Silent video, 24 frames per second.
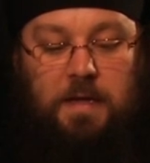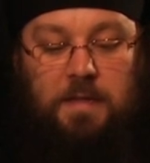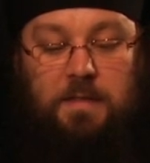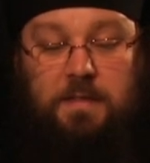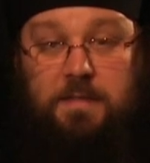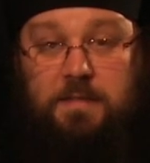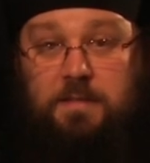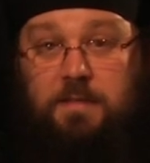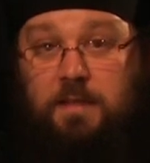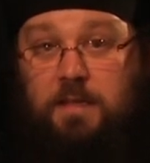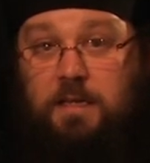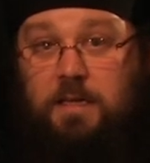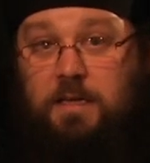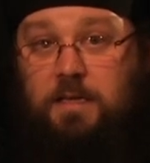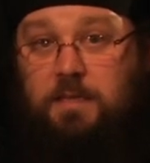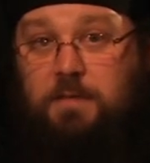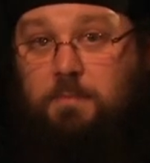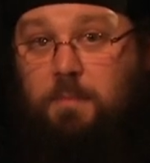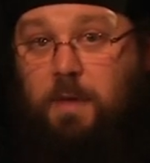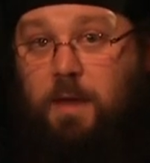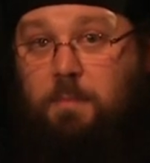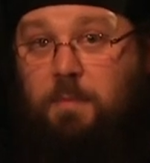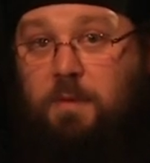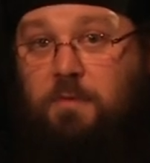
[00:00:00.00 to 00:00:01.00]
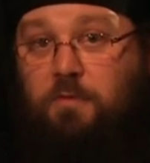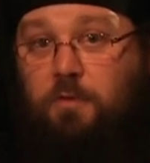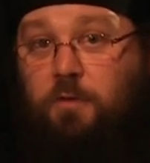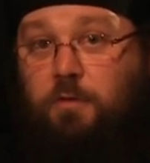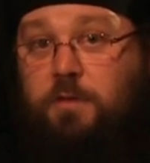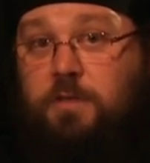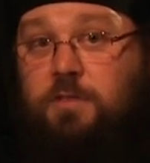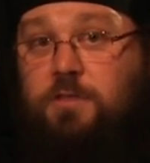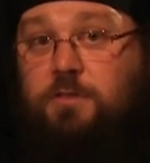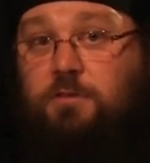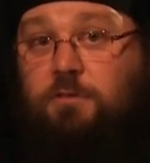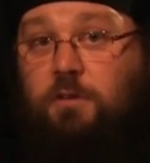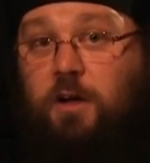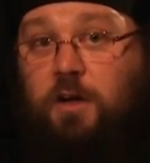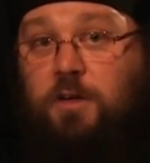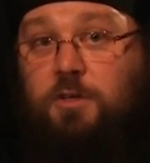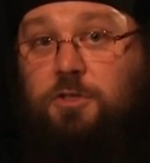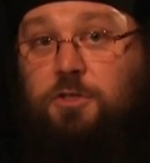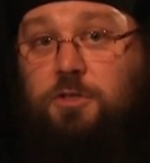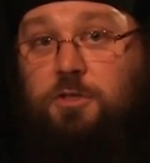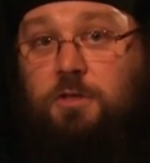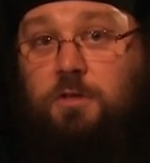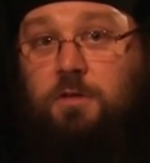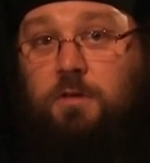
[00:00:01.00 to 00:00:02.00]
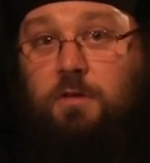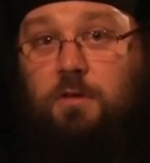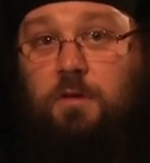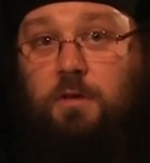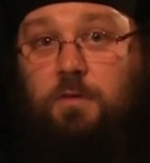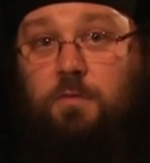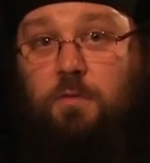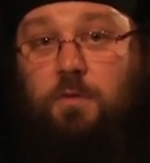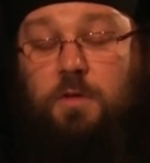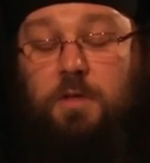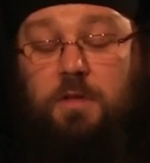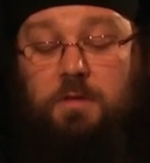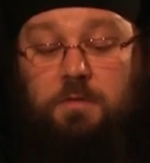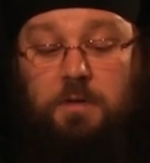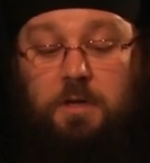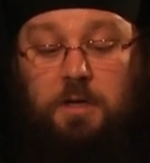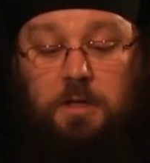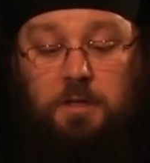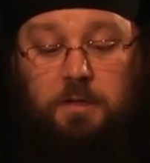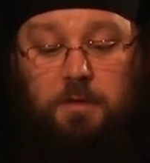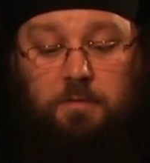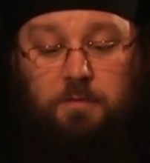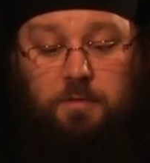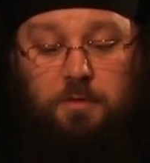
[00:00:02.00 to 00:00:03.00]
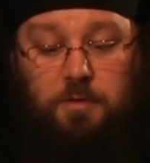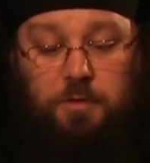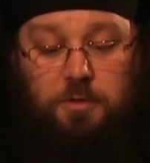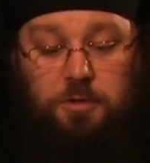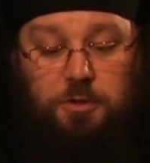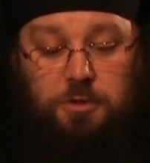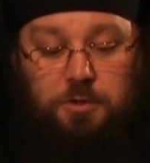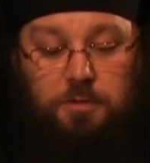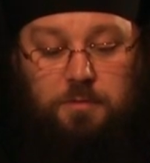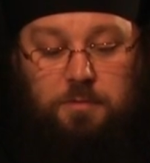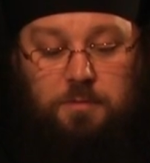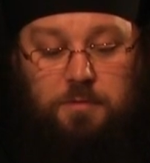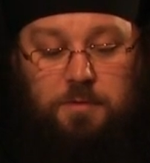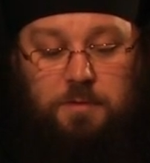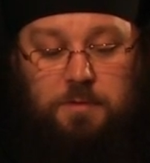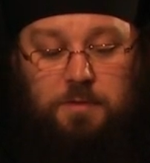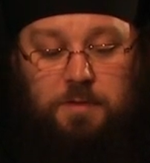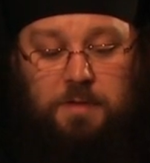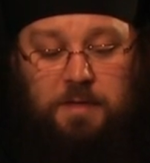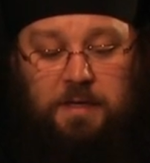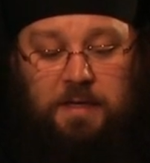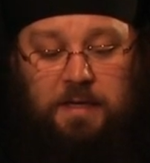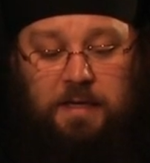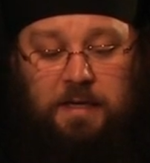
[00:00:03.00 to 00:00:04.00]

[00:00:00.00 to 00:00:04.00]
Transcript: This need may be for instruction, for living in the virtues.